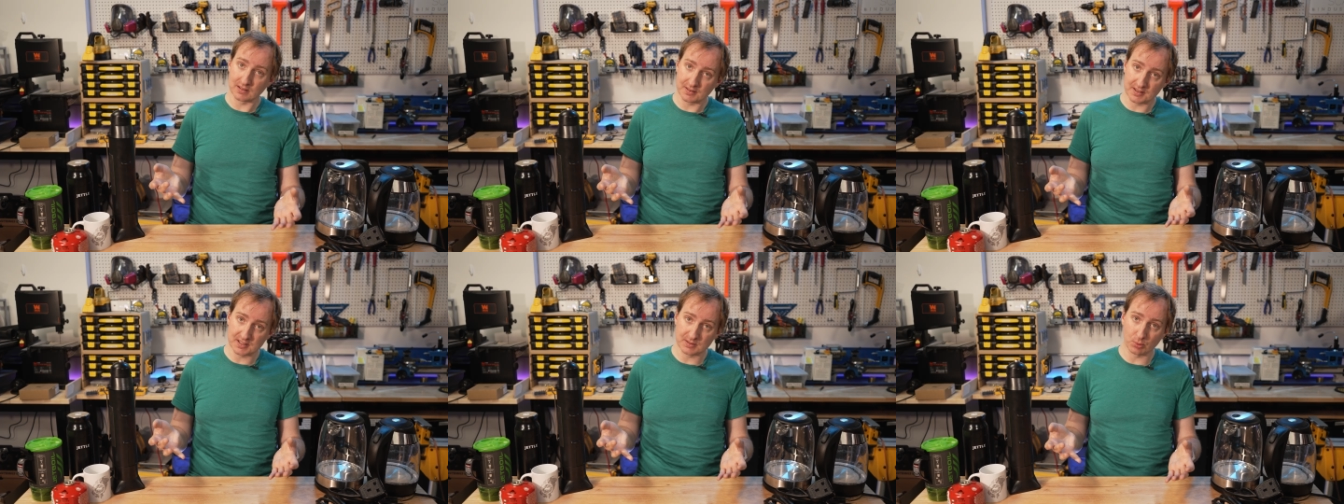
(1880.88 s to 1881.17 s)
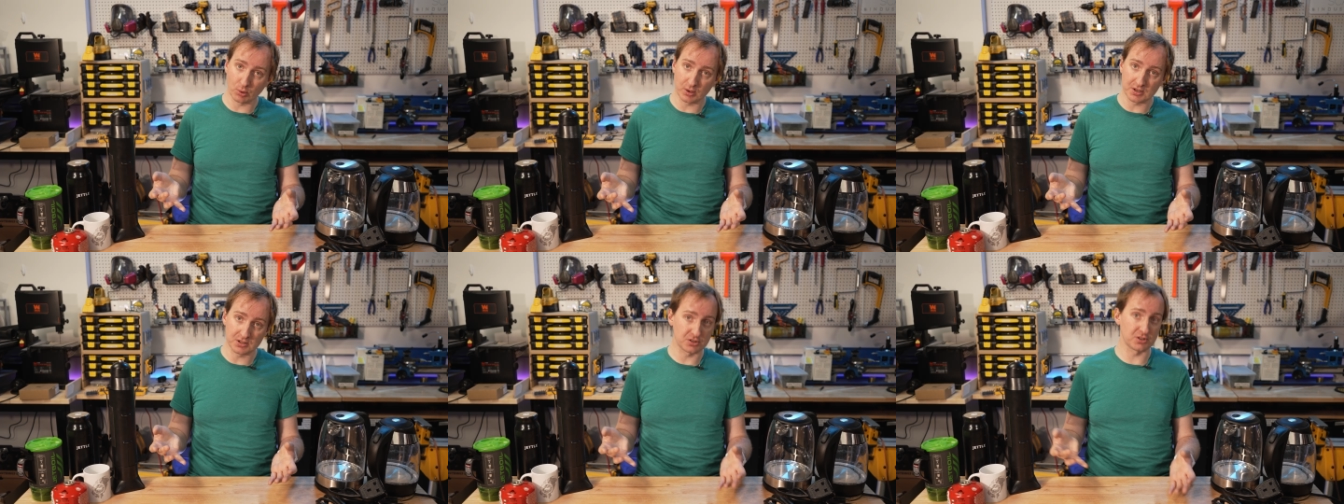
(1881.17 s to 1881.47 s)
at this
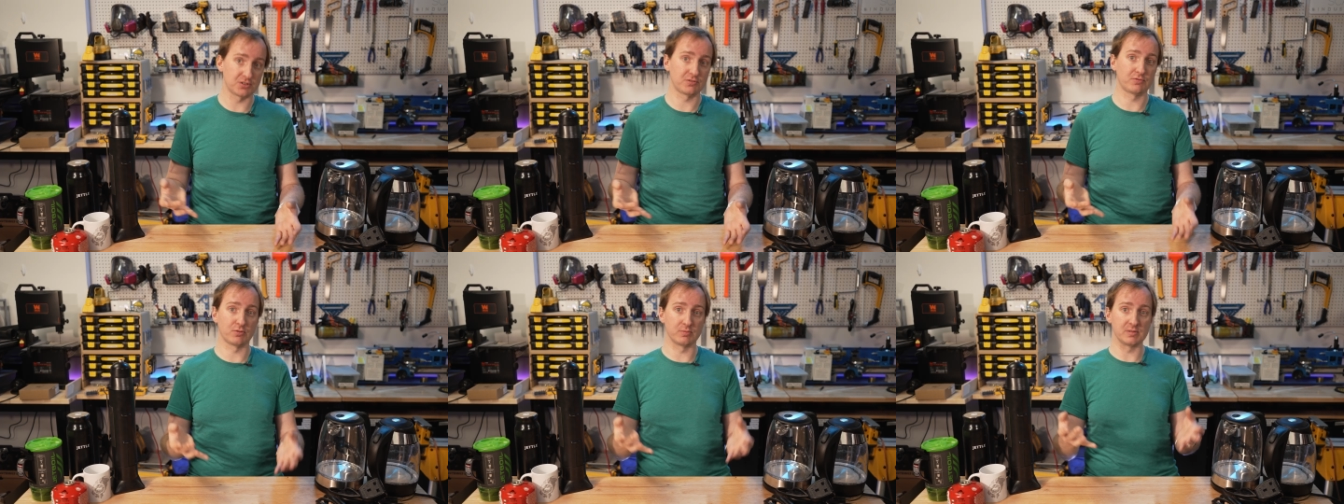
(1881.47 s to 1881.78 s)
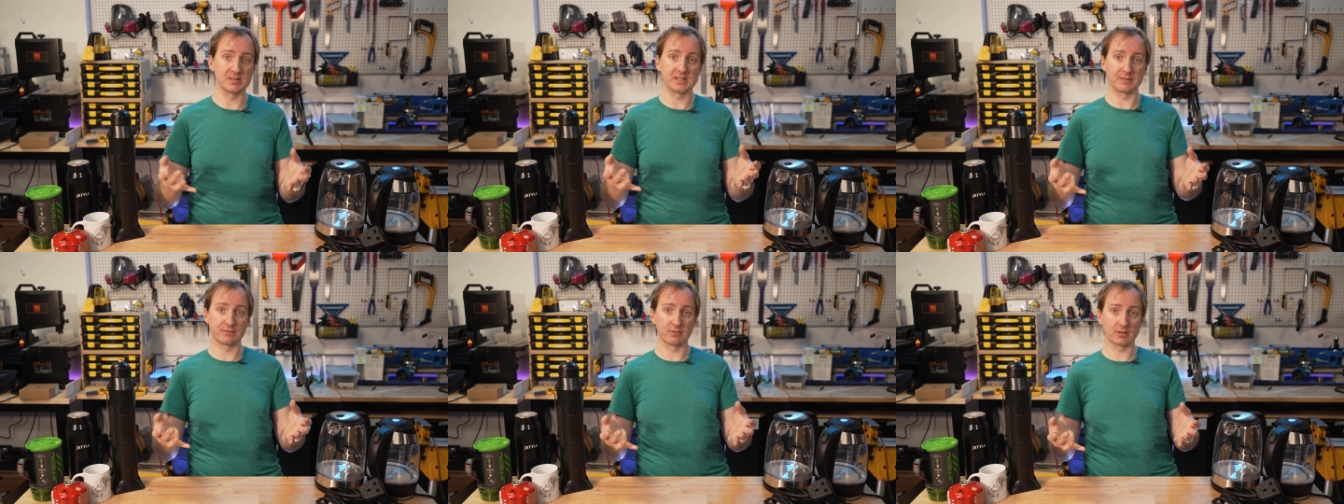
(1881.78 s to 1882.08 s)
point, just from a
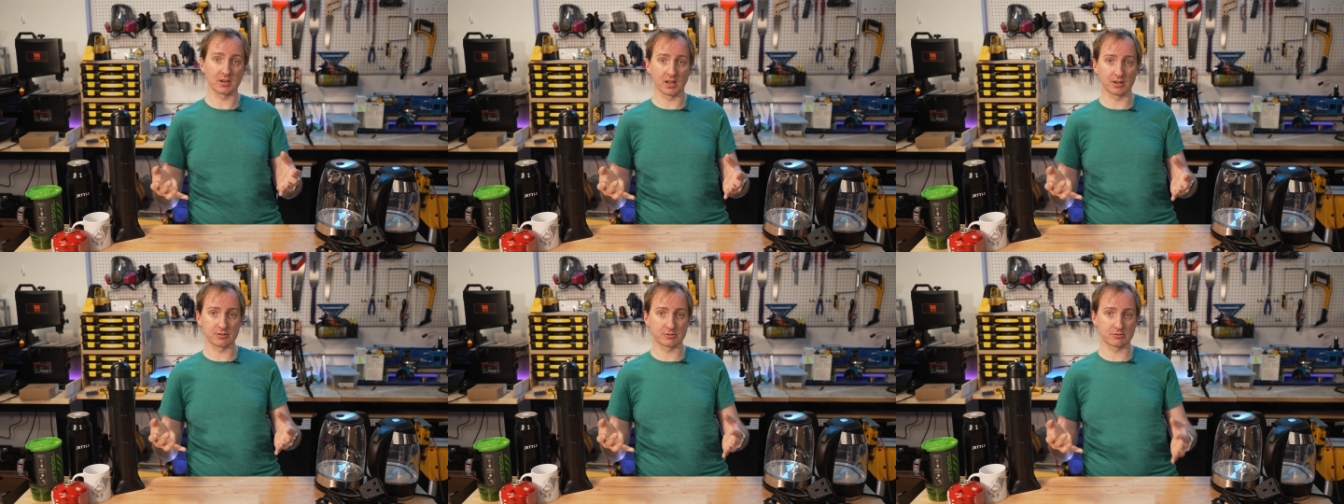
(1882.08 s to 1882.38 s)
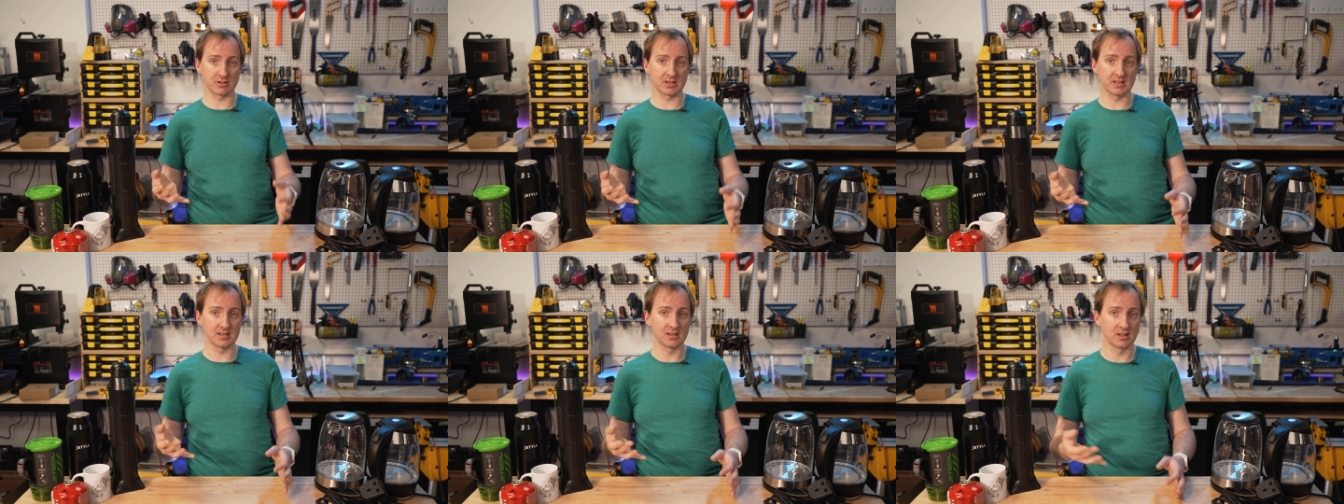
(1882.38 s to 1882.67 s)
different
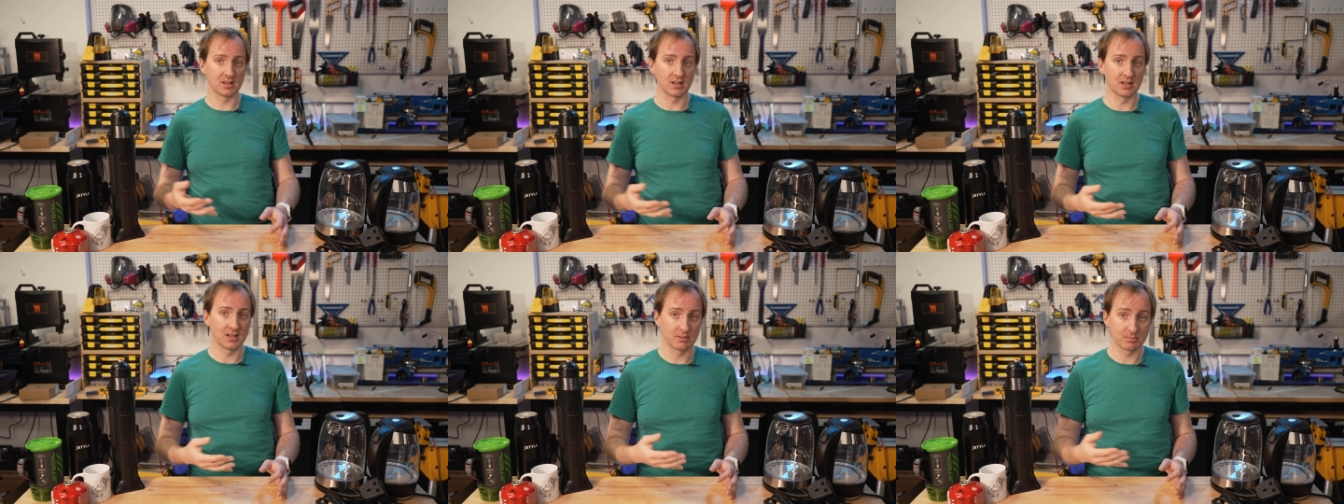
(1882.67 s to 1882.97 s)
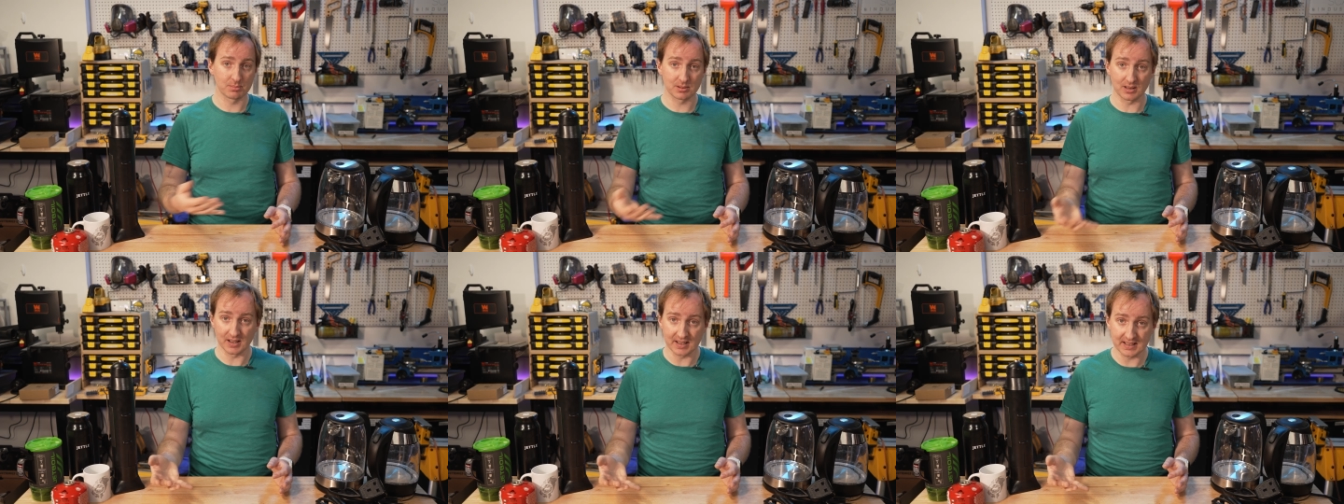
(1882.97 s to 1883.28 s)
country.
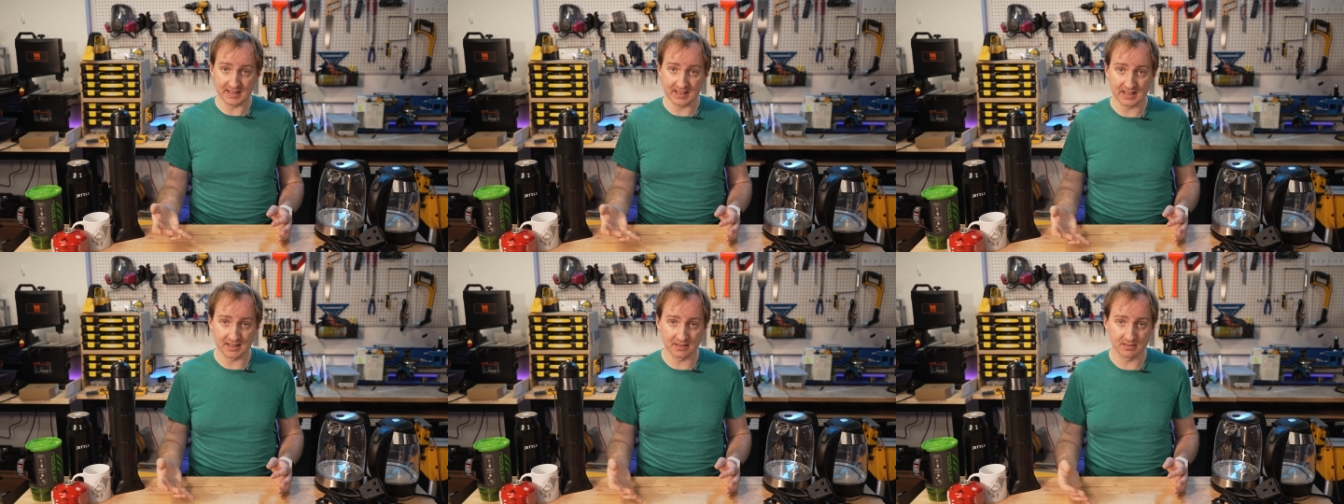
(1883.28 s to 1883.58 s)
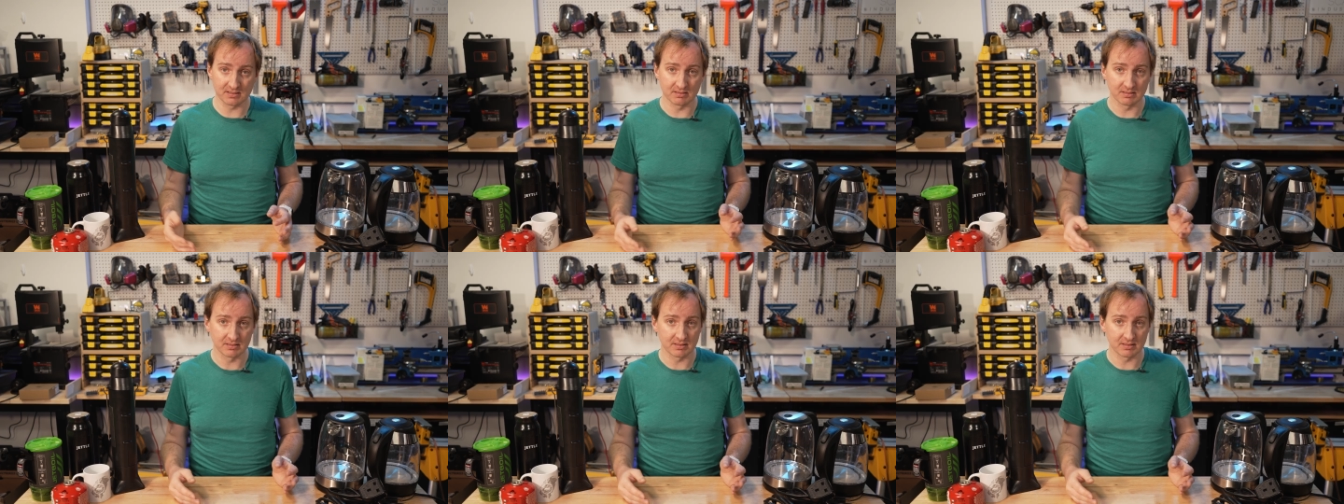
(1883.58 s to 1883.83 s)
Plug it in